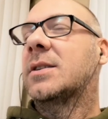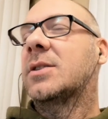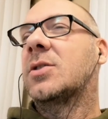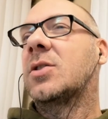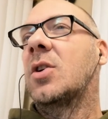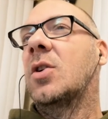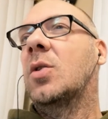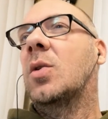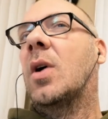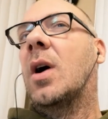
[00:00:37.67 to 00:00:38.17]

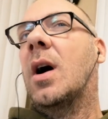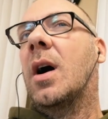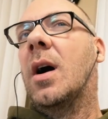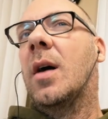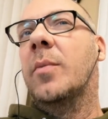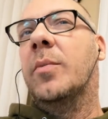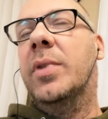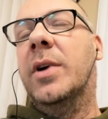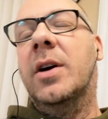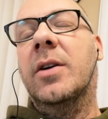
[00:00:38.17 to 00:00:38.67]

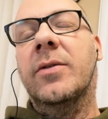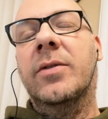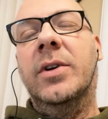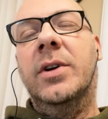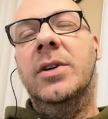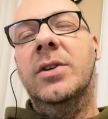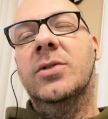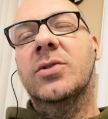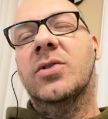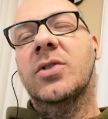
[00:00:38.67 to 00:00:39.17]
So bigger
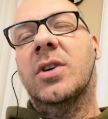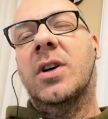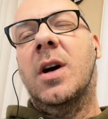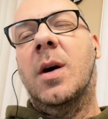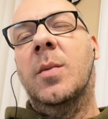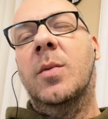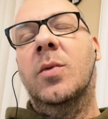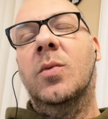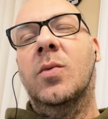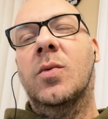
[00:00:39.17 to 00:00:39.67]
videos are
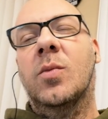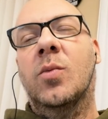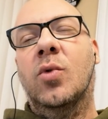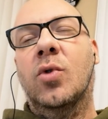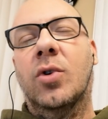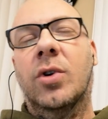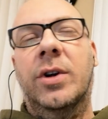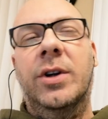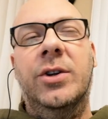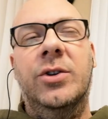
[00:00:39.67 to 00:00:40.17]
coming with
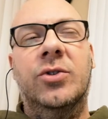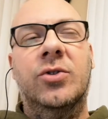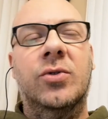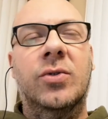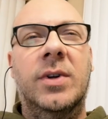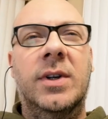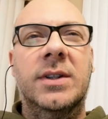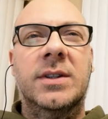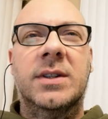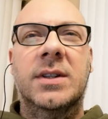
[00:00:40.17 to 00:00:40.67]
more
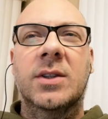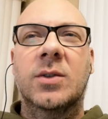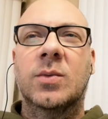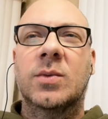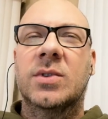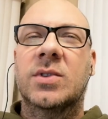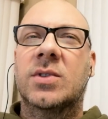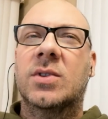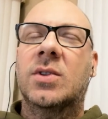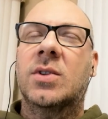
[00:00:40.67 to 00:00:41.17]
interesting
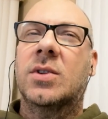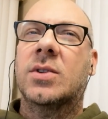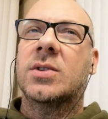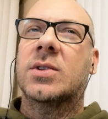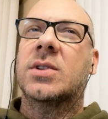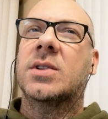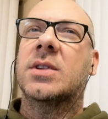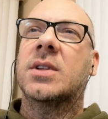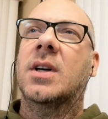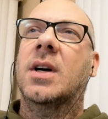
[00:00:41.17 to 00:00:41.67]
results.